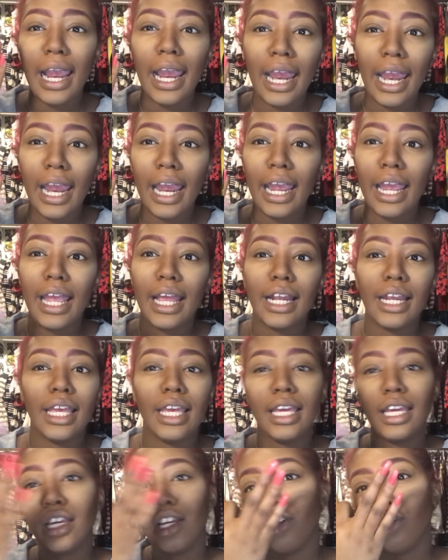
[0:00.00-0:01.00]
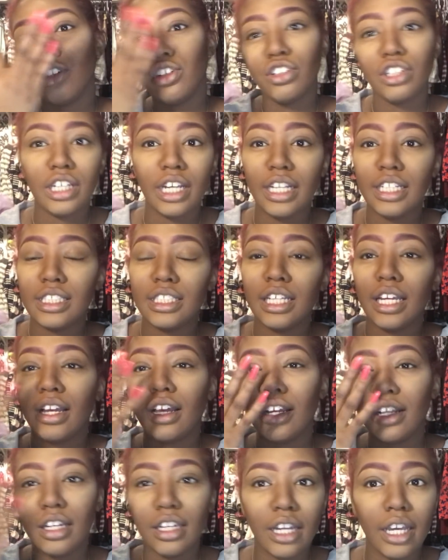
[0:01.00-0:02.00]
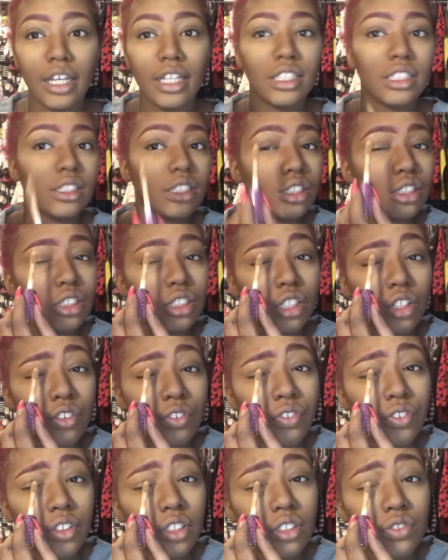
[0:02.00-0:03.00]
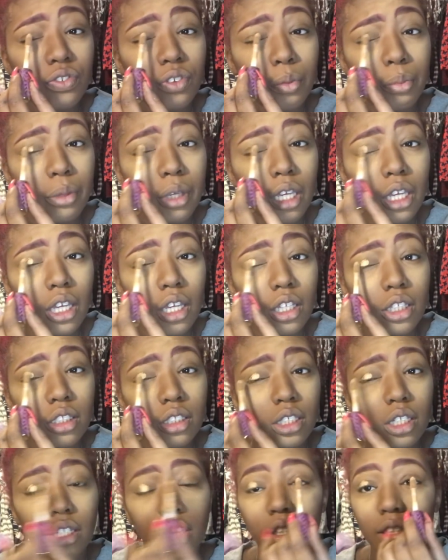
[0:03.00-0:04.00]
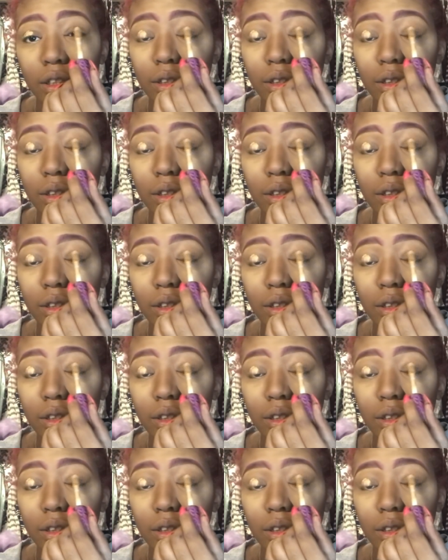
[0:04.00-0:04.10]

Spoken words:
and it creates like a nice surface for me to